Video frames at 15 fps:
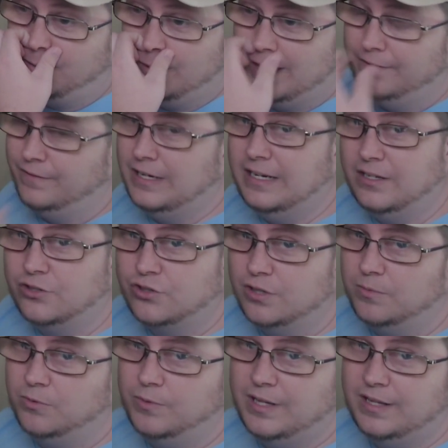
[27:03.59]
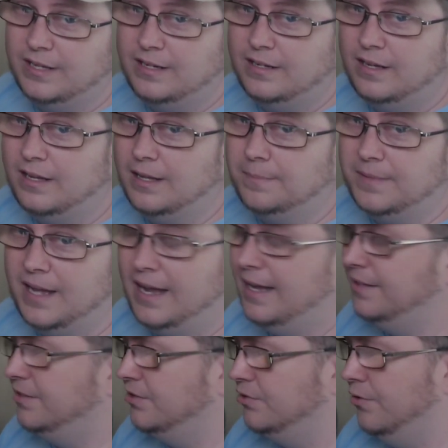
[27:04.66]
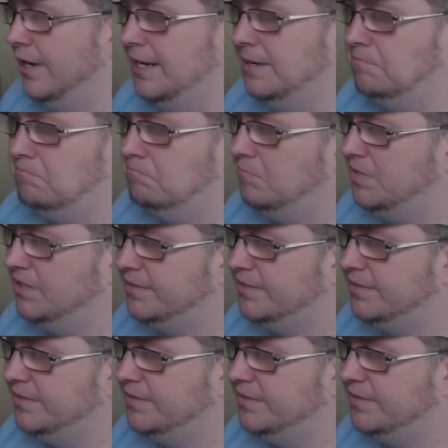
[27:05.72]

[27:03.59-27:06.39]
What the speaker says: don't have any trouble with it. The height is great.